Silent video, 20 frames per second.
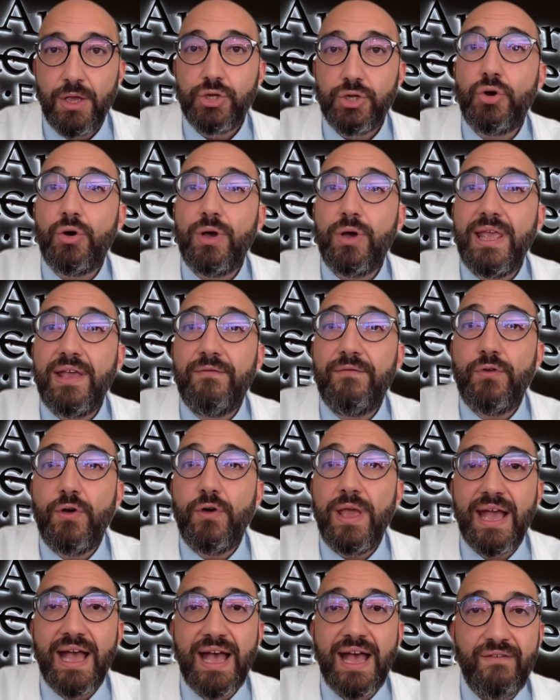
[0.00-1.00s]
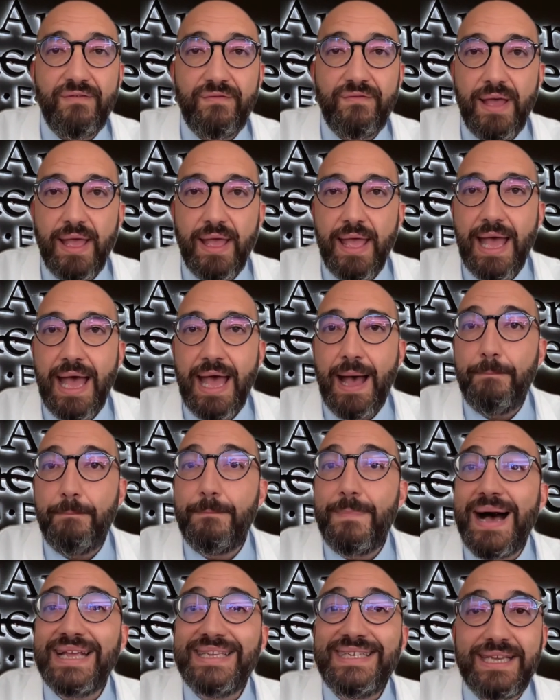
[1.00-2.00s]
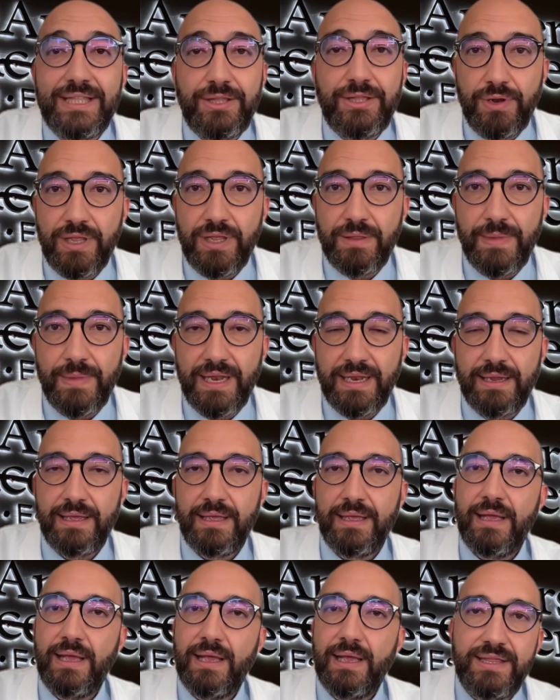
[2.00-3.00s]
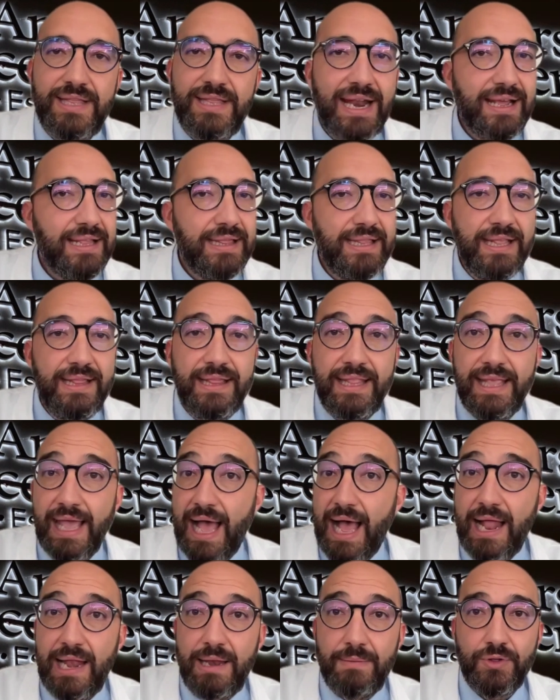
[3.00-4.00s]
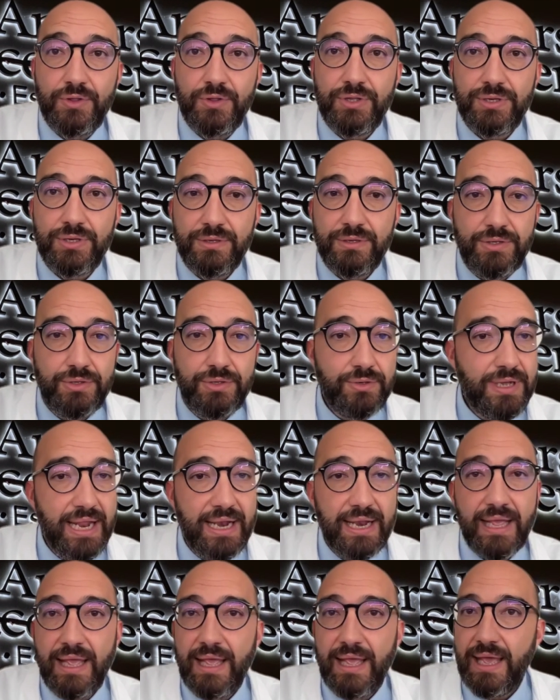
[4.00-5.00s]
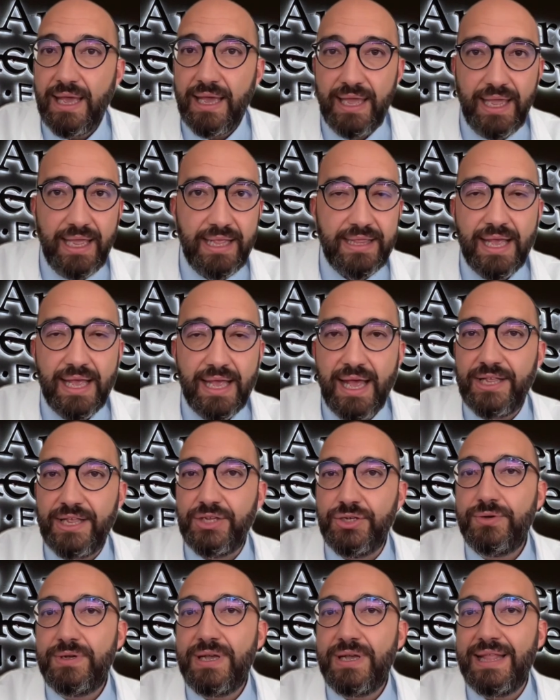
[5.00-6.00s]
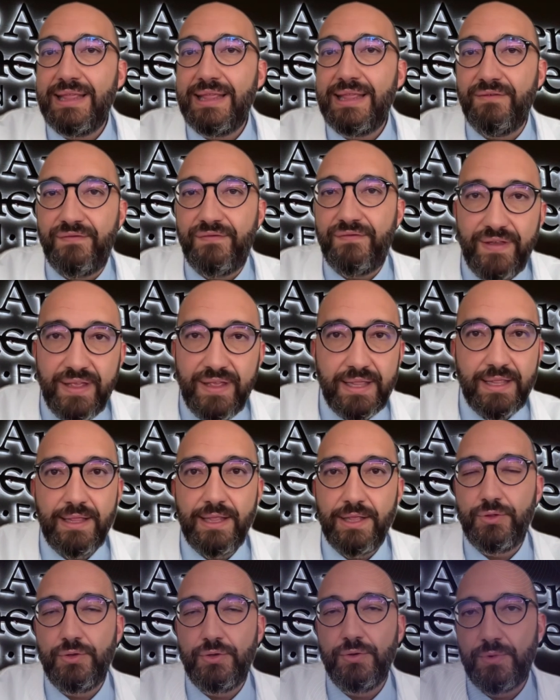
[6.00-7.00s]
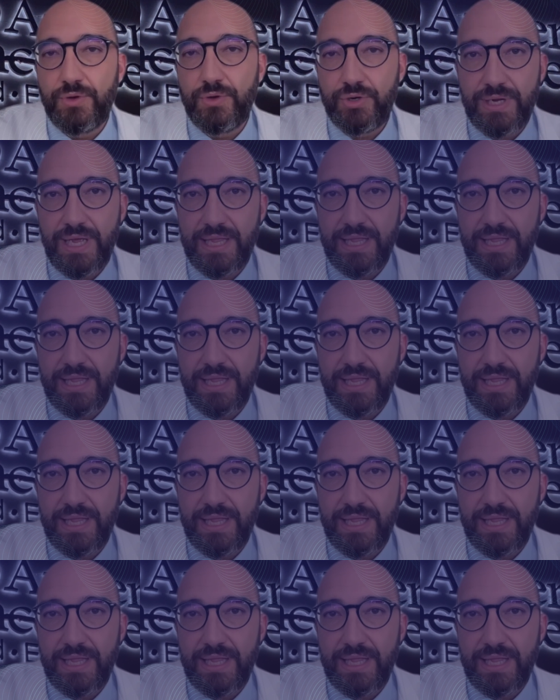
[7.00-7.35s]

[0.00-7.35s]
So if we have a magic treatment targeting the almonds, you can hit and you can defeat the tumors